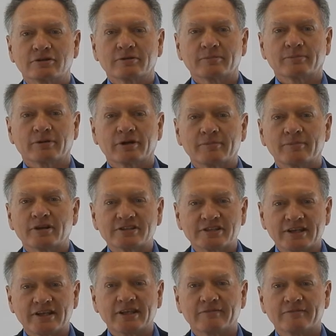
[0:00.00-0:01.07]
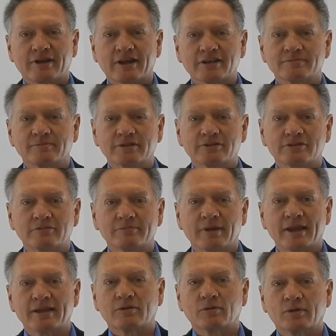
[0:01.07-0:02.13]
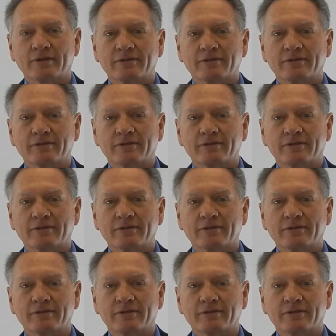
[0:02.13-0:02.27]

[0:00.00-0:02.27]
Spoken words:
on pretty much any investment you make